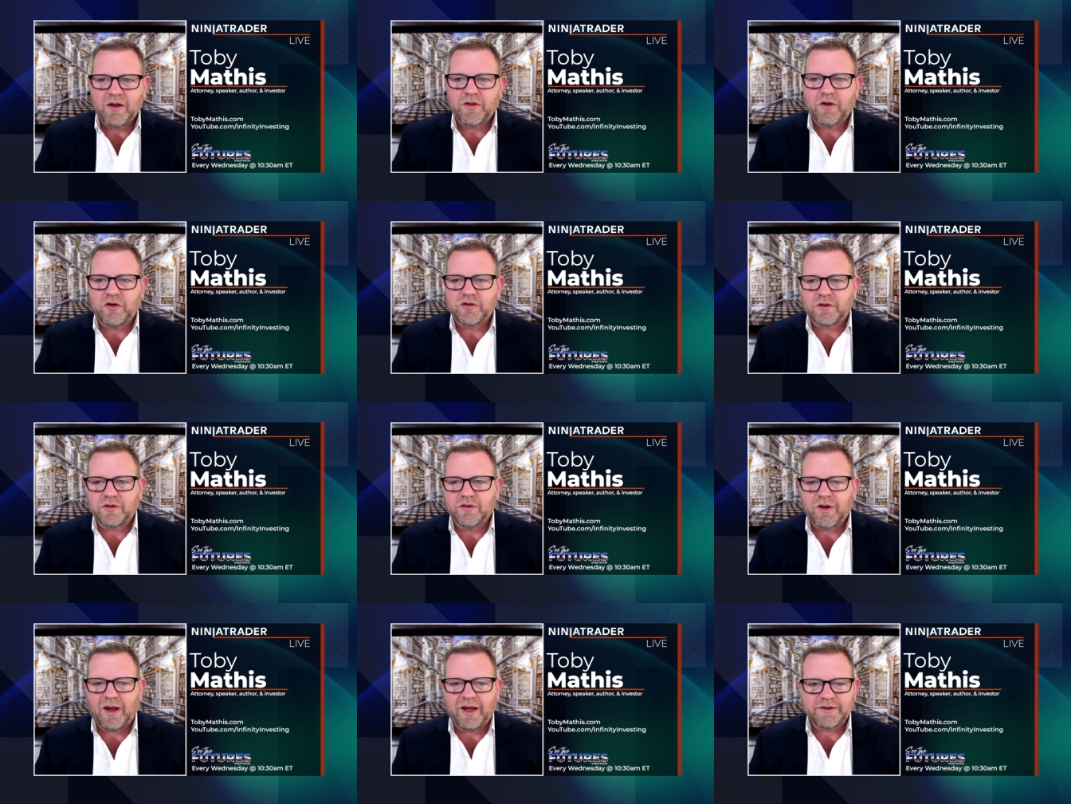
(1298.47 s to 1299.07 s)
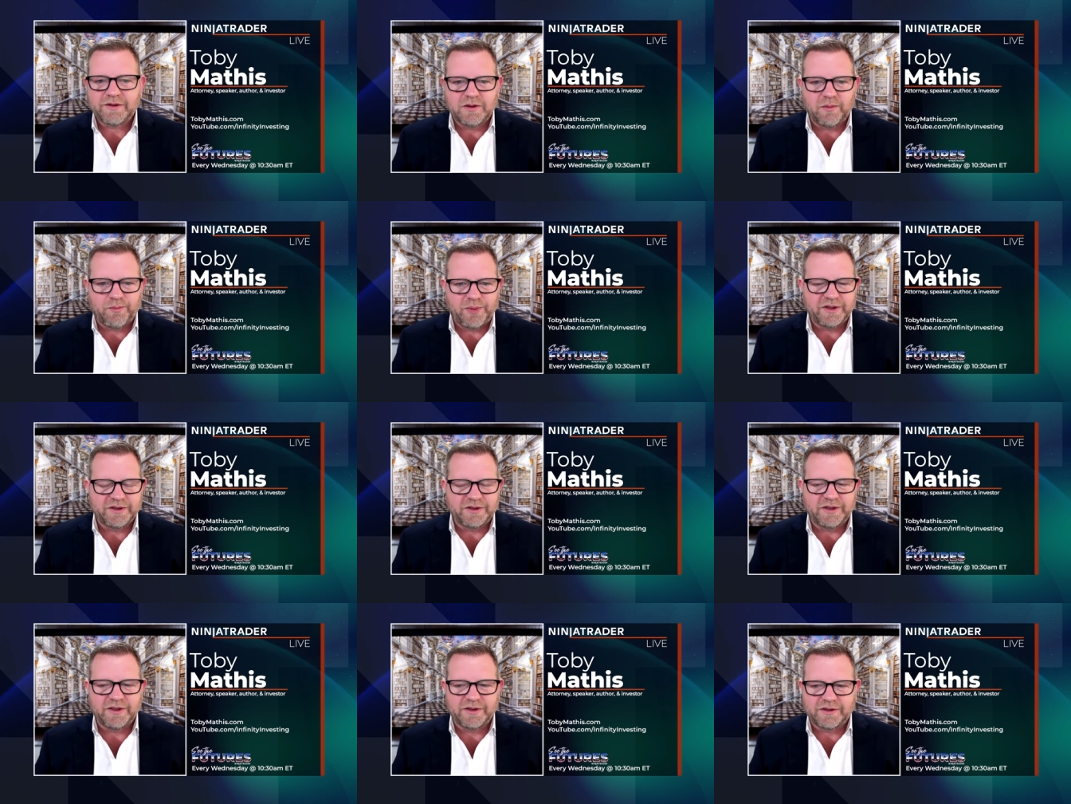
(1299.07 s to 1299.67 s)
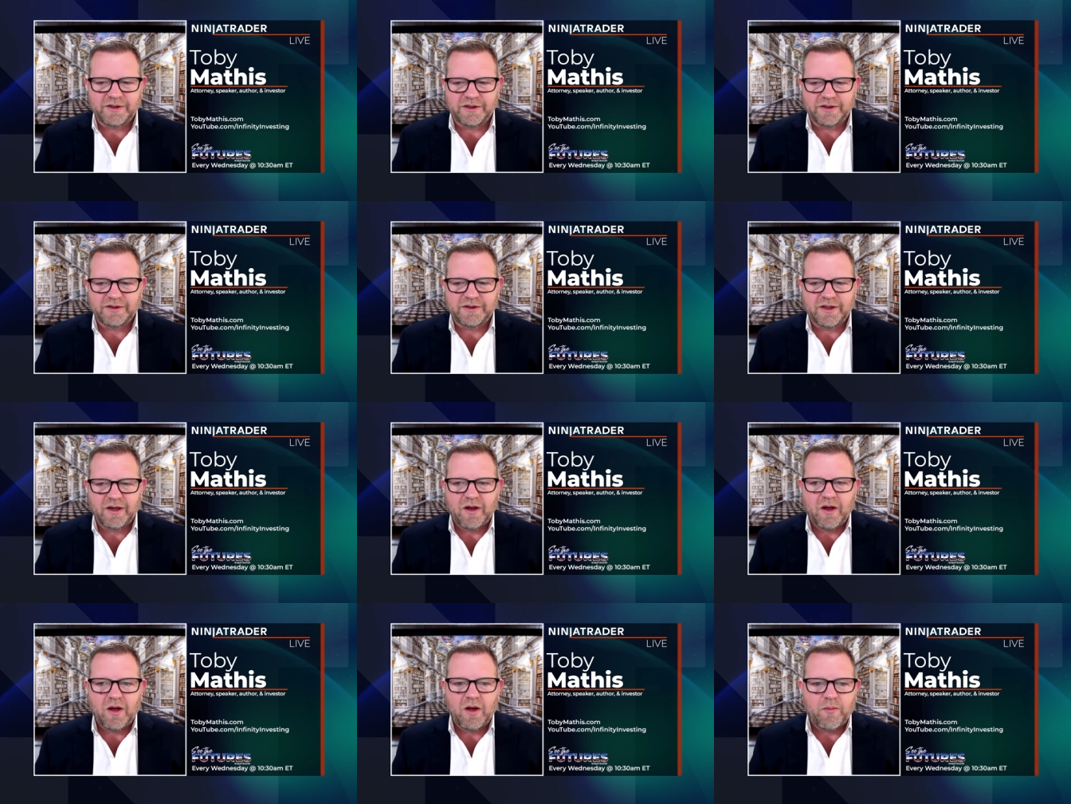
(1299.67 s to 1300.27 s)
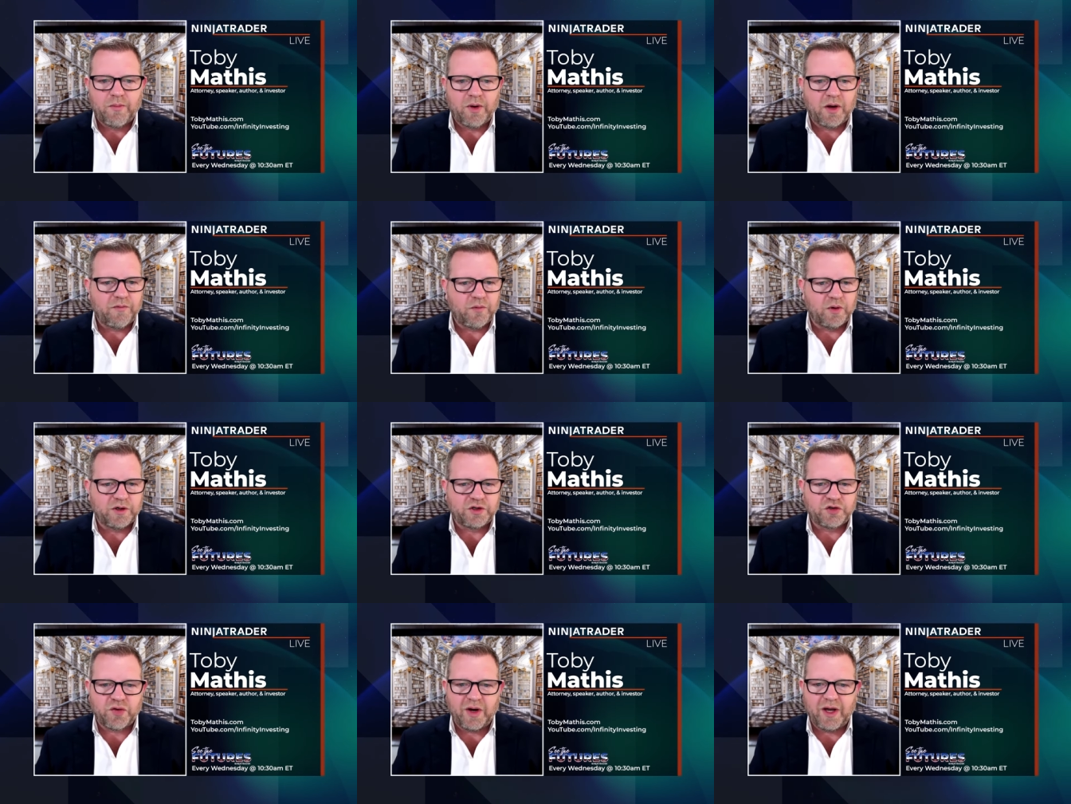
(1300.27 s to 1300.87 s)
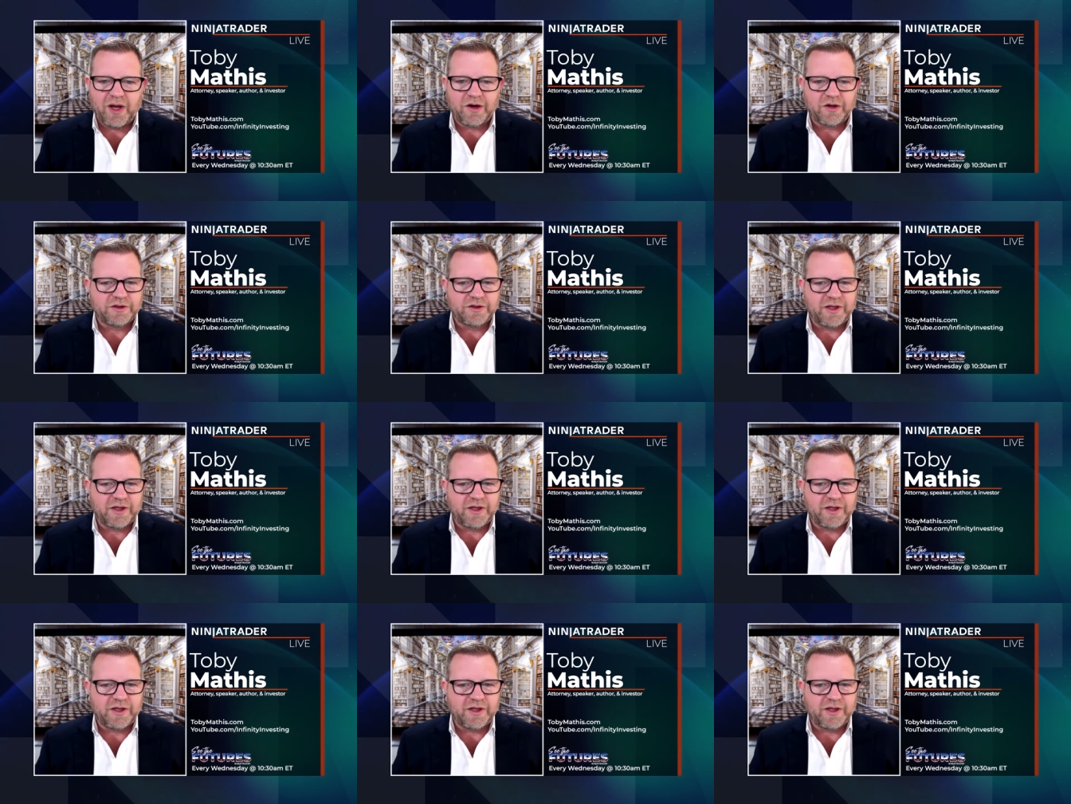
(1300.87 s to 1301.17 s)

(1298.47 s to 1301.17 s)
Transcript: There's lots of businesses, but with traders,